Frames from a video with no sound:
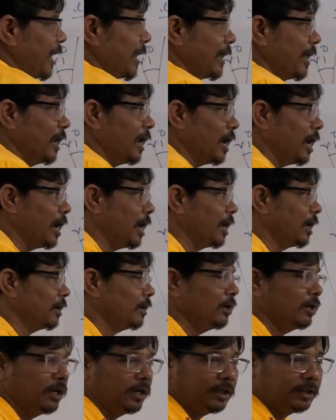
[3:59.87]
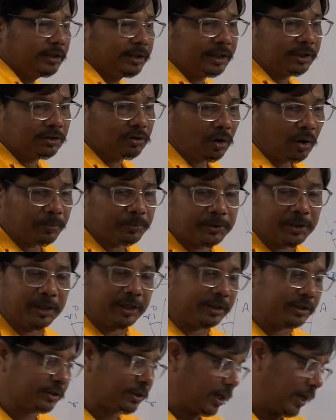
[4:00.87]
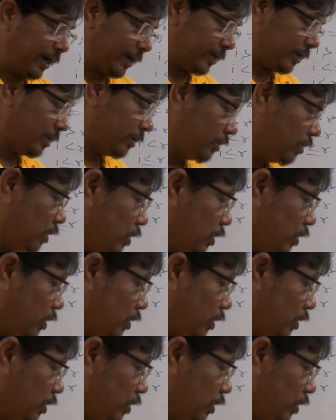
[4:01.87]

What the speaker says: angle R. This option is correct.